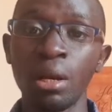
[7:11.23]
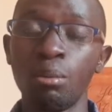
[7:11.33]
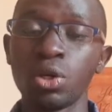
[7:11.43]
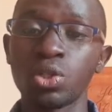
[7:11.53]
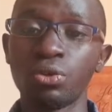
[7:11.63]

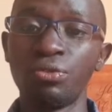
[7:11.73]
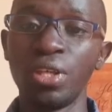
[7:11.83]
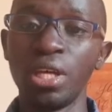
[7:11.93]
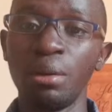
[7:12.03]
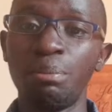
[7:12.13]
Most of
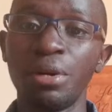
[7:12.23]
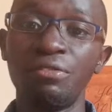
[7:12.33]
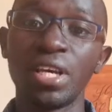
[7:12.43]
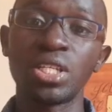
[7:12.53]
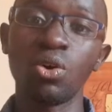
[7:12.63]
the
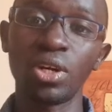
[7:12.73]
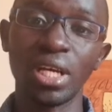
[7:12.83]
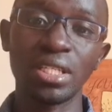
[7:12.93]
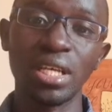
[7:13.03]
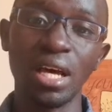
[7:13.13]
previous
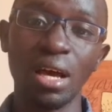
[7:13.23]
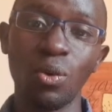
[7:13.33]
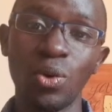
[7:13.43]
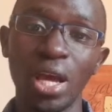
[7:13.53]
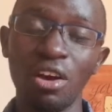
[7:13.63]
Hondas
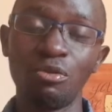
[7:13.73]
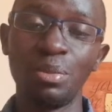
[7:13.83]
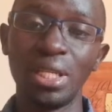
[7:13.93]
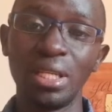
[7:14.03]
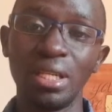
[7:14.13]
we have
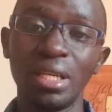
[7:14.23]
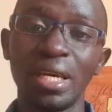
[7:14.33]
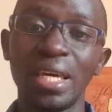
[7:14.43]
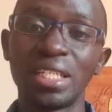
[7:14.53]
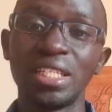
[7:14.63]
been
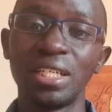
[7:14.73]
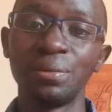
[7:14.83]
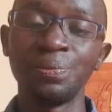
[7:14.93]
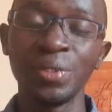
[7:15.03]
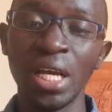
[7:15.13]
getting
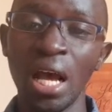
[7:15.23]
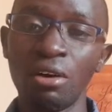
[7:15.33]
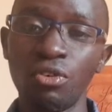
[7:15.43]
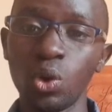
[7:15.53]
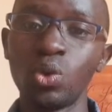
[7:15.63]

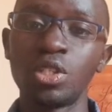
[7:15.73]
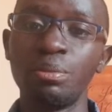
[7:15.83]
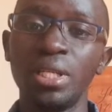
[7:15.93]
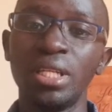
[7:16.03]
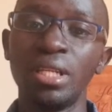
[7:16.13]
have always
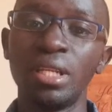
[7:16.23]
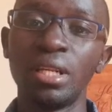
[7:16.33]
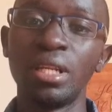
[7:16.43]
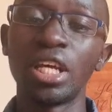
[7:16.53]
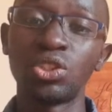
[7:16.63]
been
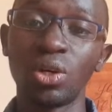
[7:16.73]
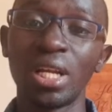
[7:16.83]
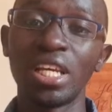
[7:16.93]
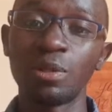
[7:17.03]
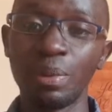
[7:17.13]

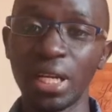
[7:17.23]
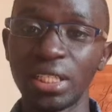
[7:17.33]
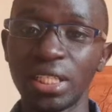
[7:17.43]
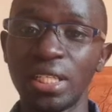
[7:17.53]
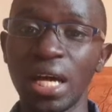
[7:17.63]
naturally
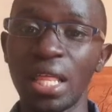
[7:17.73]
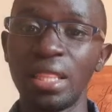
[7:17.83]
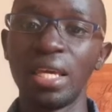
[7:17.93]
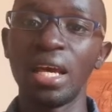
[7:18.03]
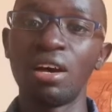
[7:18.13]
aspirated and
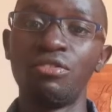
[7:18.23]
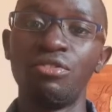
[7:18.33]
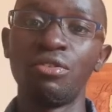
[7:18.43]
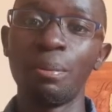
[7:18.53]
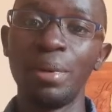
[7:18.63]
they have
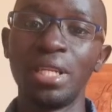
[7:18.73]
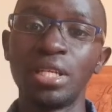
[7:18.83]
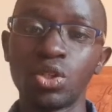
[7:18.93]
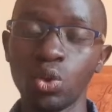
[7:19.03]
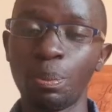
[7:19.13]

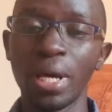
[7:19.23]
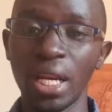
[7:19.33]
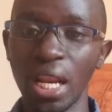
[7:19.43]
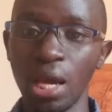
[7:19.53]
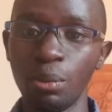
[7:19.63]
been super
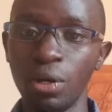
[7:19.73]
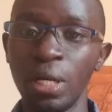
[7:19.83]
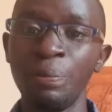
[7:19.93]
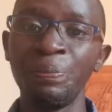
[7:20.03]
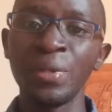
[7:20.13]
reliable
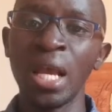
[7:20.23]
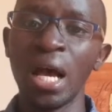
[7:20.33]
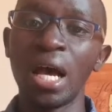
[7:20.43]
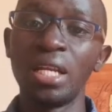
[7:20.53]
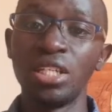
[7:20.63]

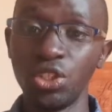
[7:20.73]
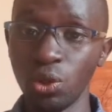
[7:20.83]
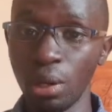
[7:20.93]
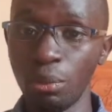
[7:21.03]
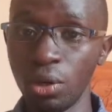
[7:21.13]
and
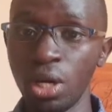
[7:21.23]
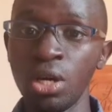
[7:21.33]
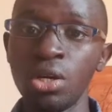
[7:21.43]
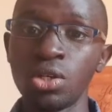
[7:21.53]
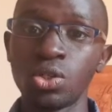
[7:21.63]
durable.
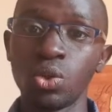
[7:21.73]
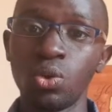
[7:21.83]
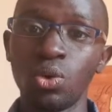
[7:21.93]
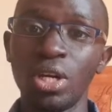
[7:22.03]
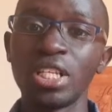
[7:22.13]

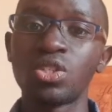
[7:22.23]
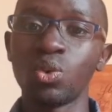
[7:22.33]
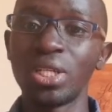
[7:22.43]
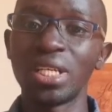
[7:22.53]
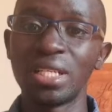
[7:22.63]
So let's
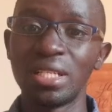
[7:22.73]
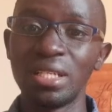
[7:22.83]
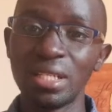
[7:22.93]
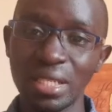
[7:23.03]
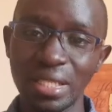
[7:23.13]
wait and
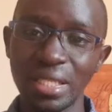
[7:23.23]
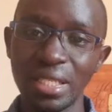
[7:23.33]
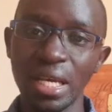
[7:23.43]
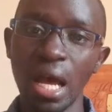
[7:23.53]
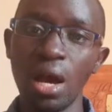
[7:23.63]

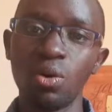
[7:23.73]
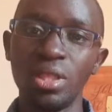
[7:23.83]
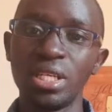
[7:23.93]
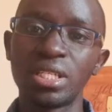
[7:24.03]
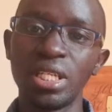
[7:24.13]
see how
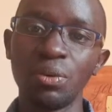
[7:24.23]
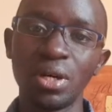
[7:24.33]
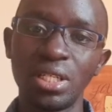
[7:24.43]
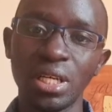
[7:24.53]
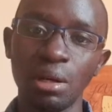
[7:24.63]
this
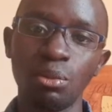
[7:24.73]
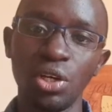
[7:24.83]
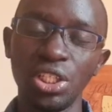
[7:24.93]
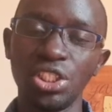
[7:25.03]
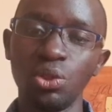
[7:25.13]
newer turbo
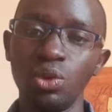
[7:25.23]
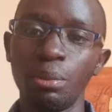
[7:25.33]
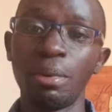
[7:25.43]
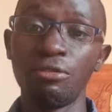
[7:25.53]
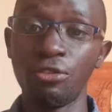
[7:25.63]
engine will
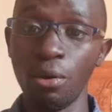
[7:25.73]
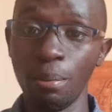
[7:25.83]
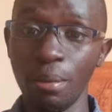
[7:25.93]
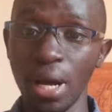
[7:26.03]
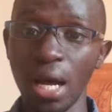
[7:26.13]

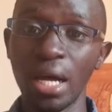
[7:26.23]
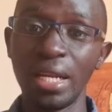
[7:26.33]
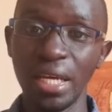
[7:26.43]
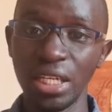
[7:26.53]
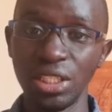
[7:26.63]
perform
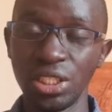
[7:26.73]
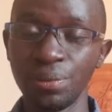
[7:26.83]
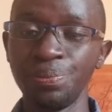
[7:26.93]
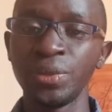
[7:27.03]
and age.